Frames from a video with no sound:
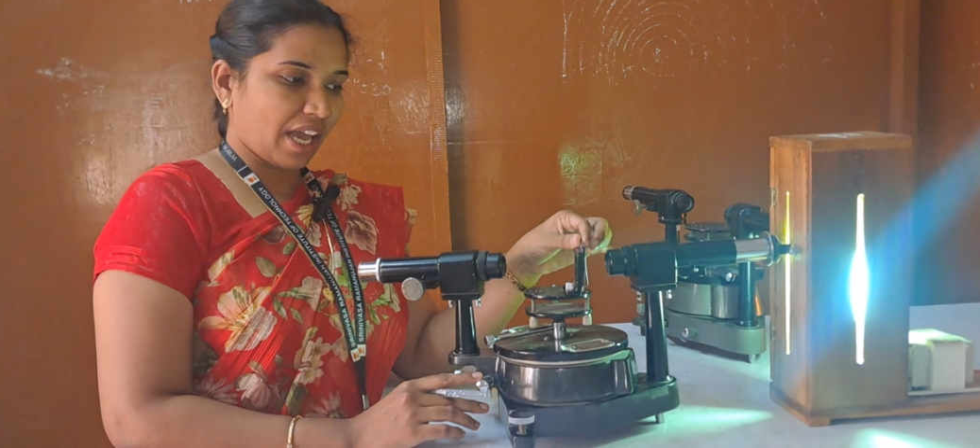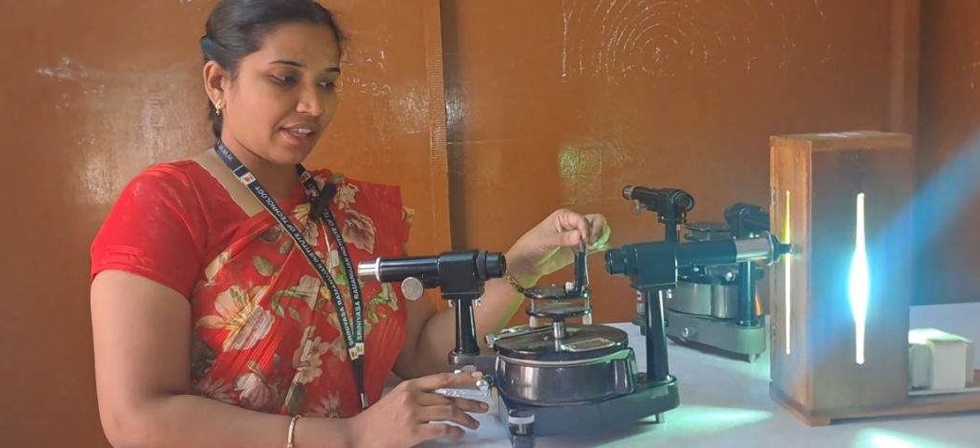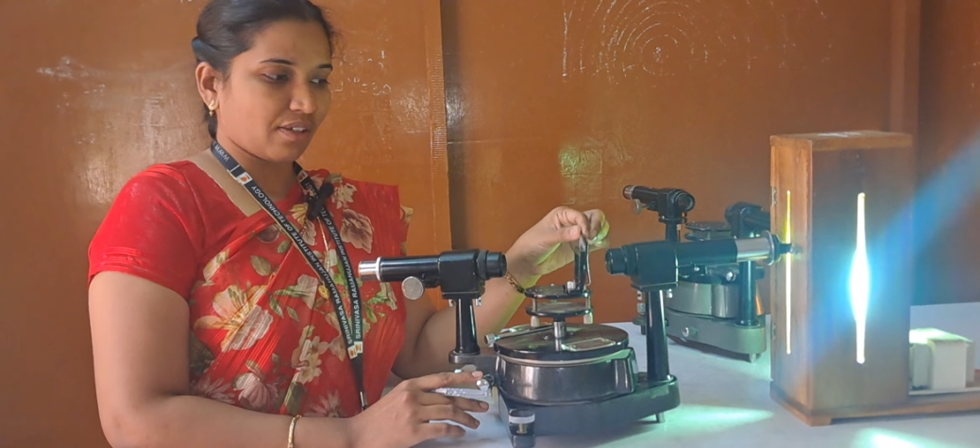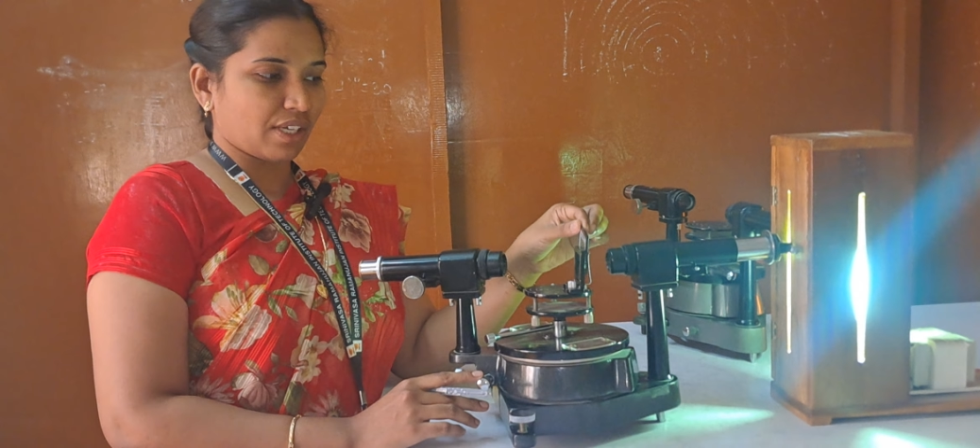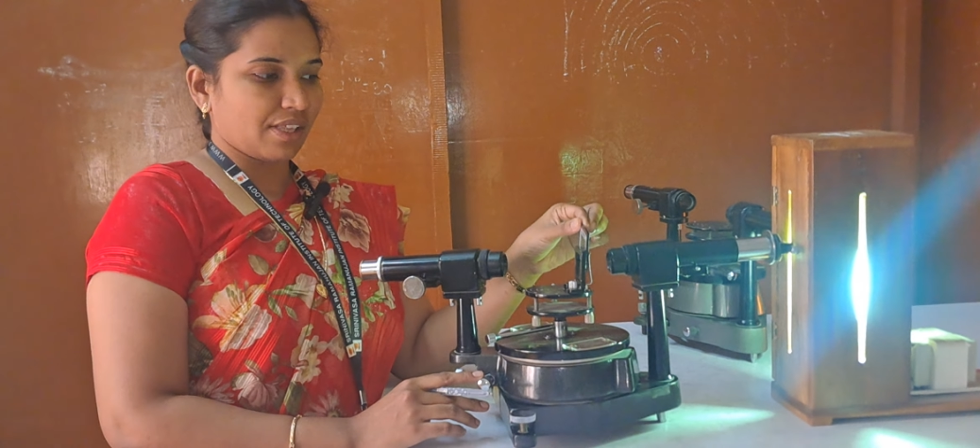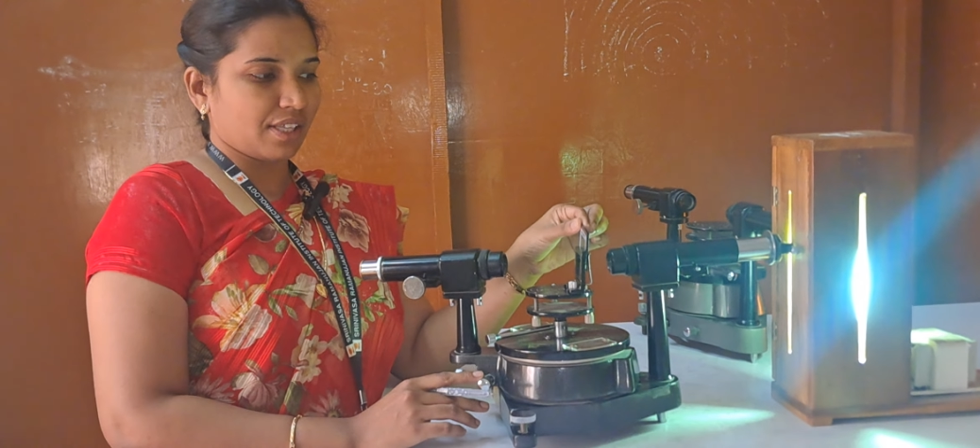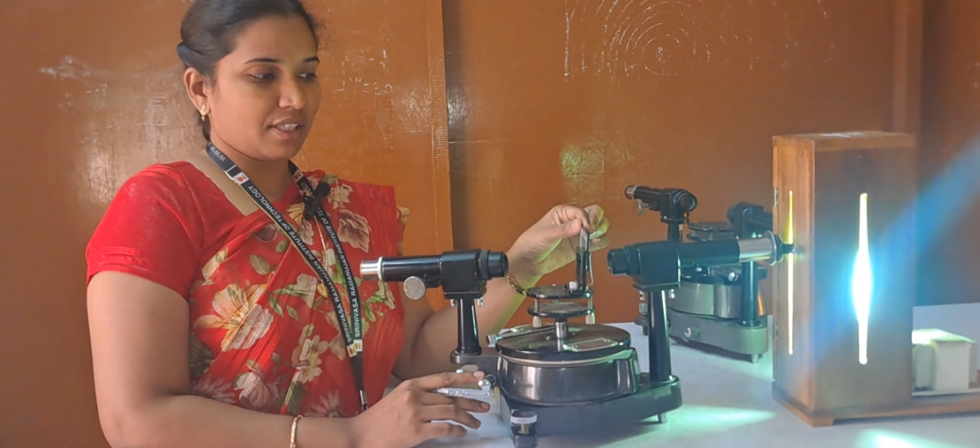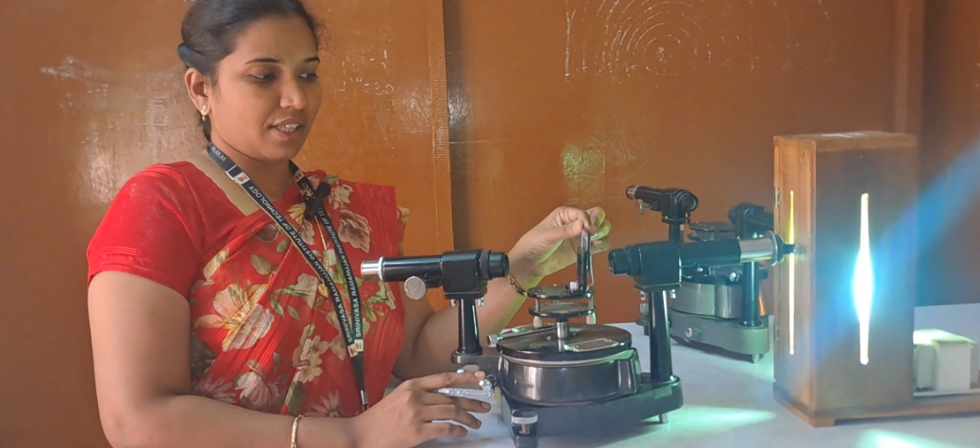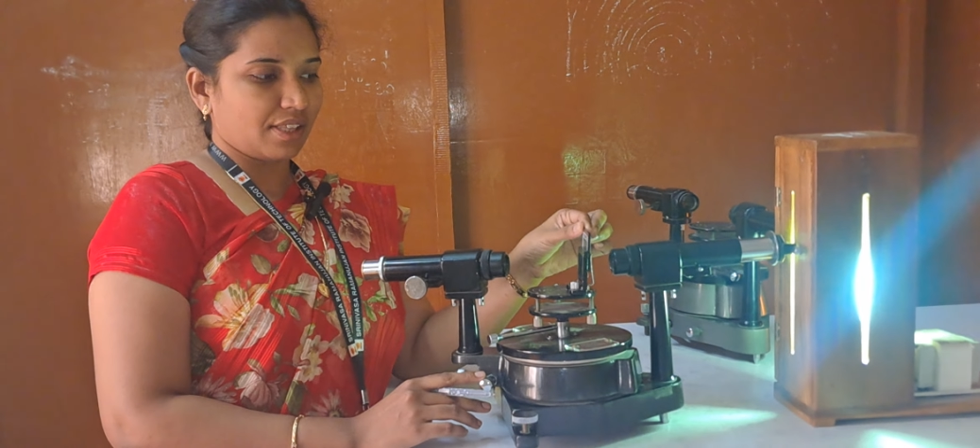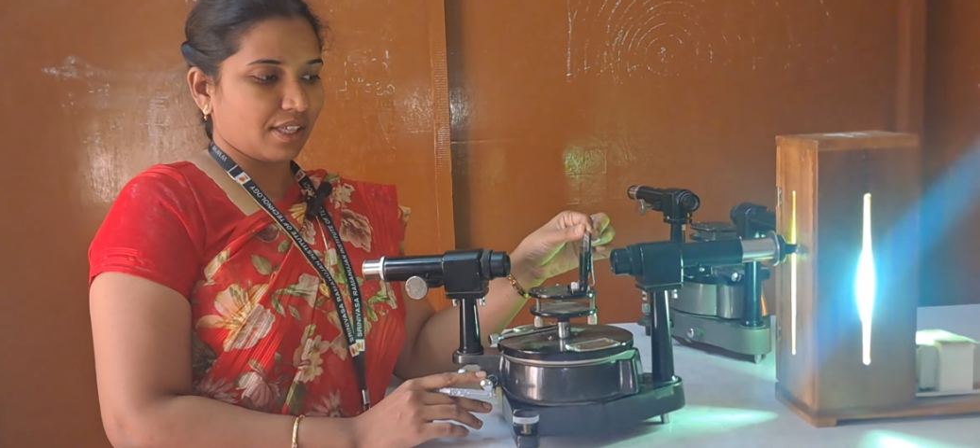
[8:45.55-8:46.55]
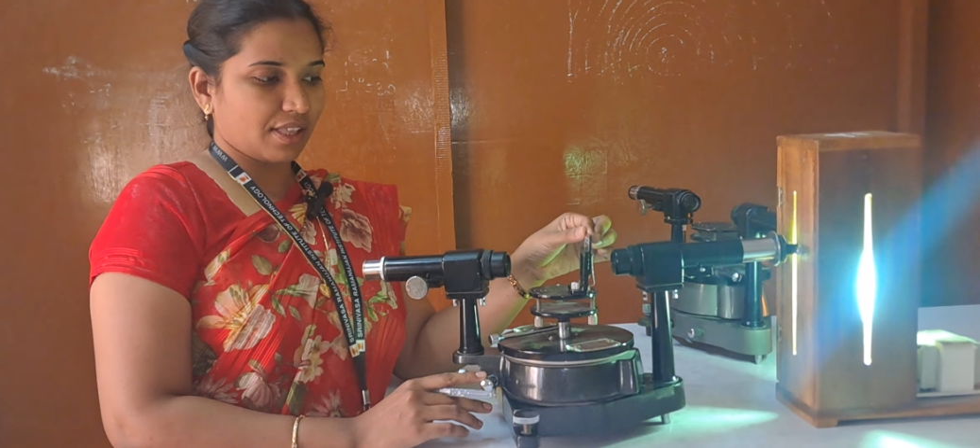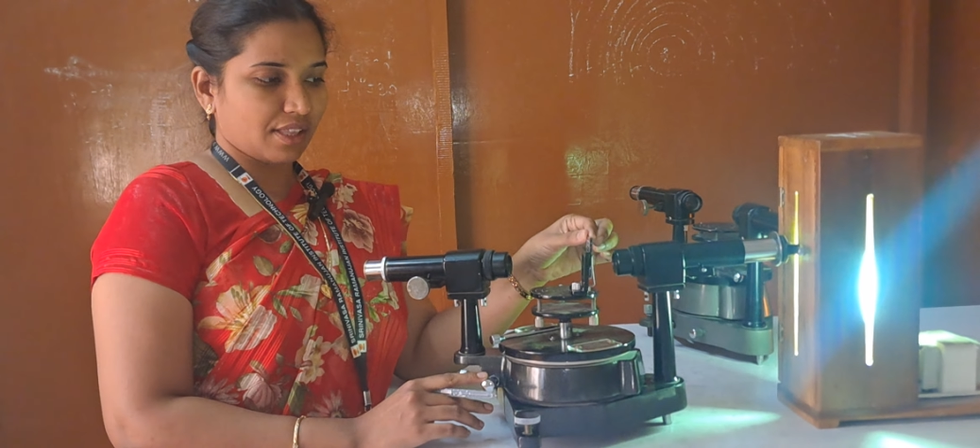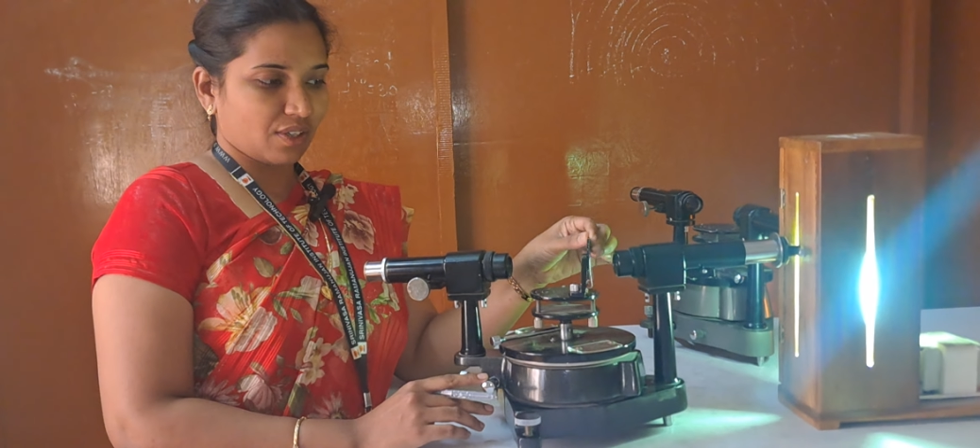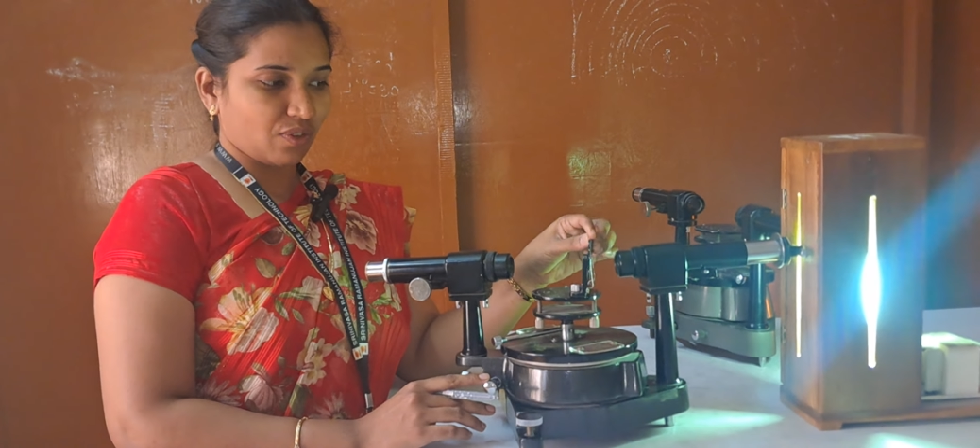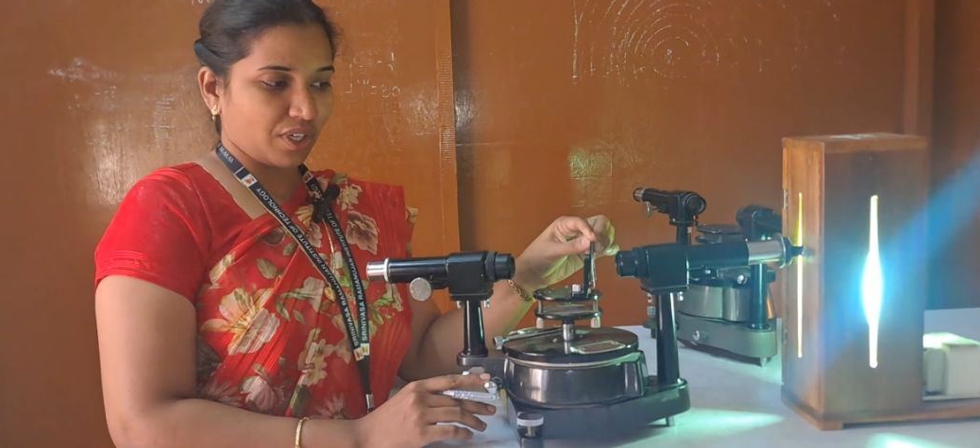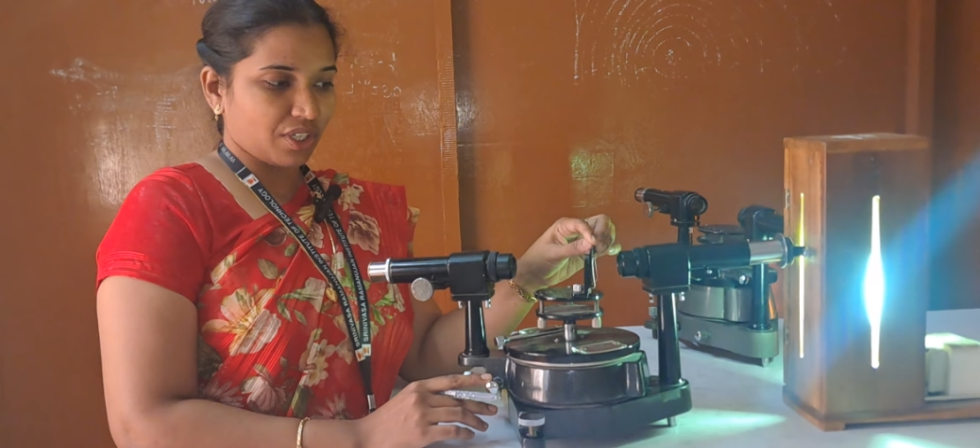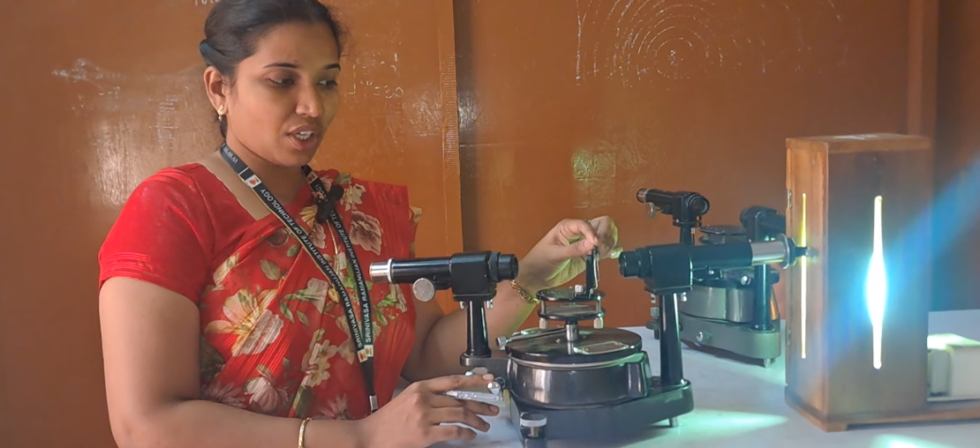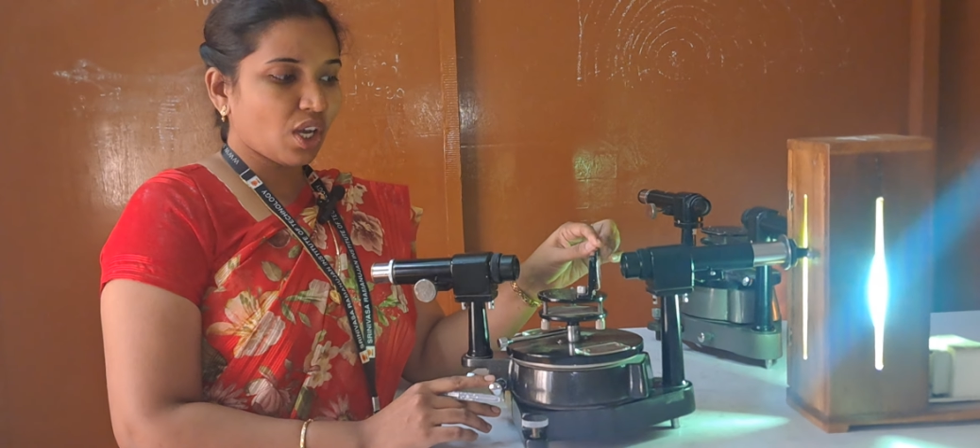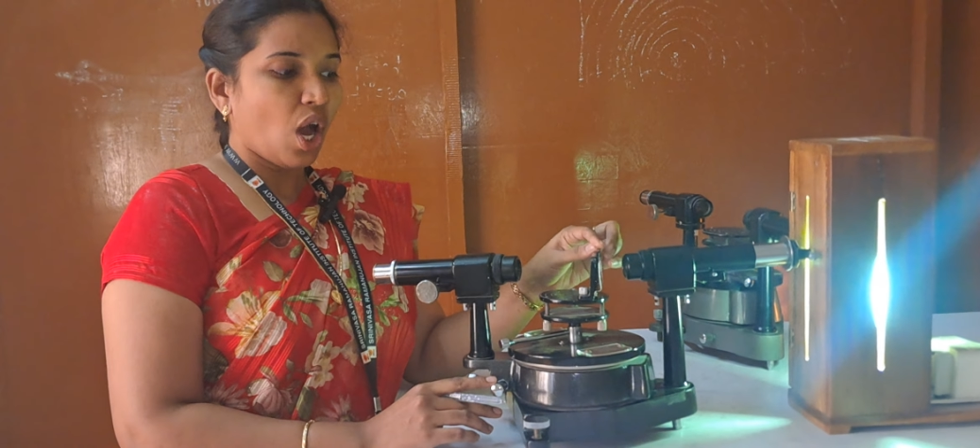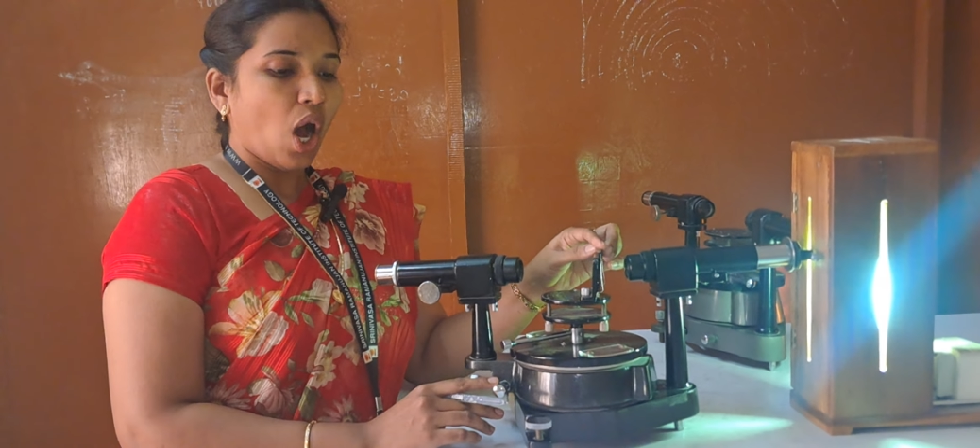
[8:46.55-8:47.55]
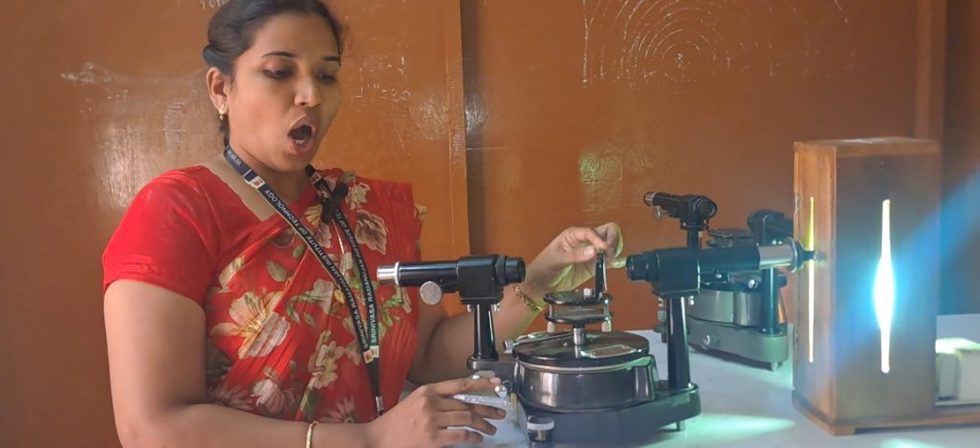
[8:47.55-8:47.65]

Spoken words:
As you can see, this is a grating,